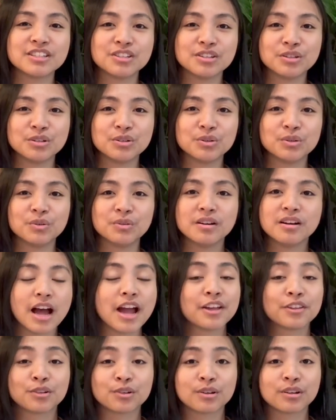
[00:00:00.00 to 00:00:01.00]
to
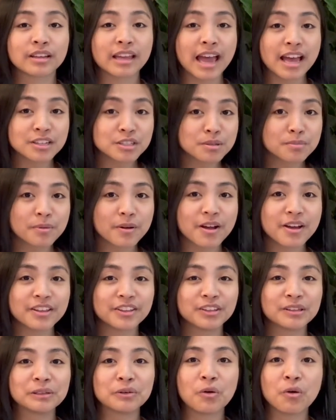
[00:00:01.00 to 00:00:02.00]
either catch a
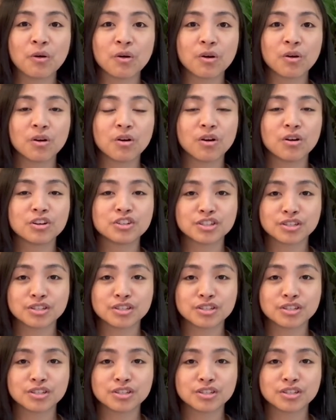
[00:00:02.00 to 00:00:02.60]
breath or